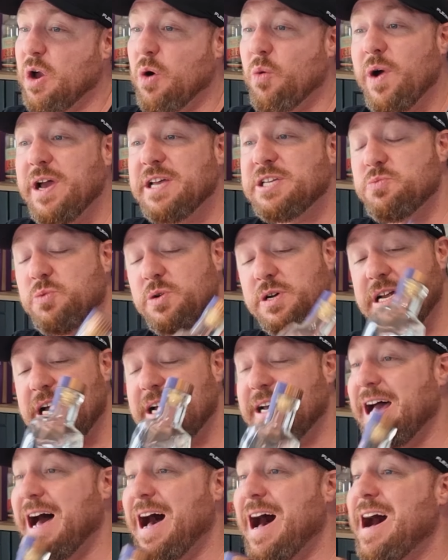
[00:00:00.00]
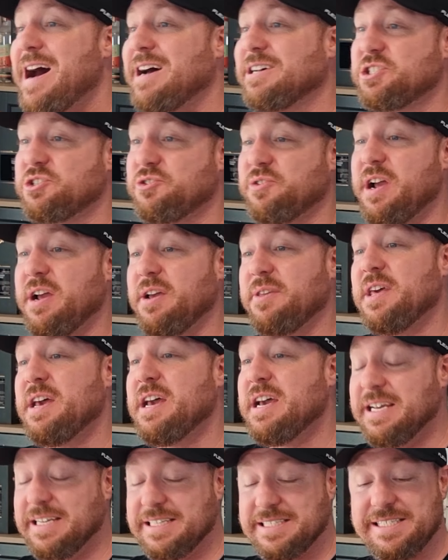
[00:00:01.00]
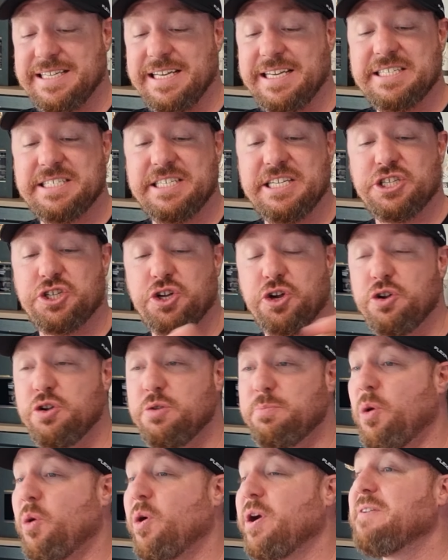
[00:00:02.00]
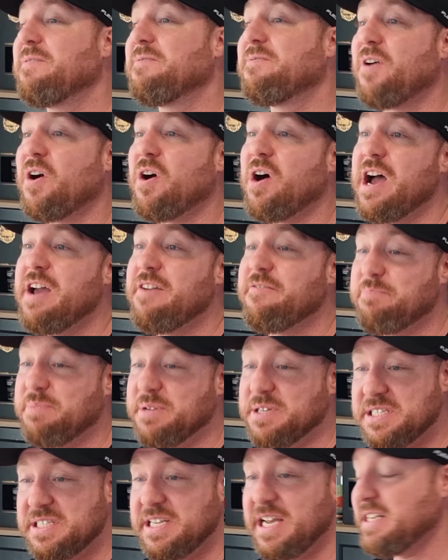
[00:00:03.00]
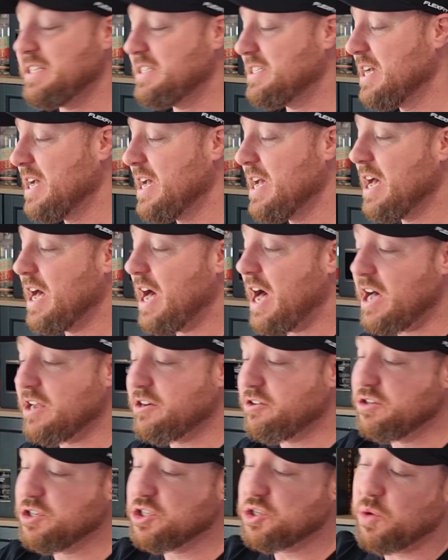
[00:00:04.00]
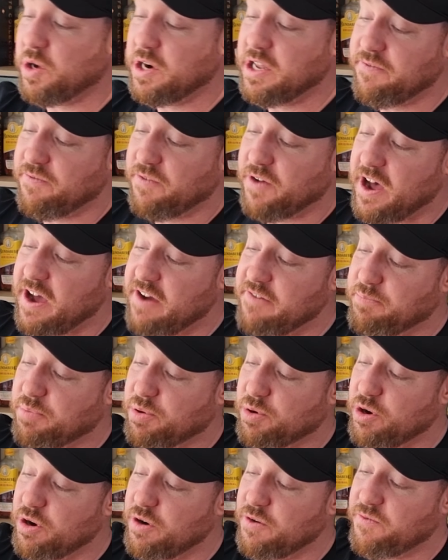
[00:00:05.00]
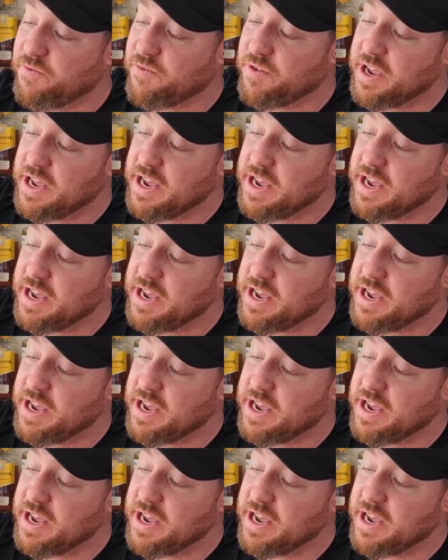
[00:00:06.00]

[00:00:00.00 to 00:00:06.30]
Westward Cask Strength, 62.5%, 125 proof.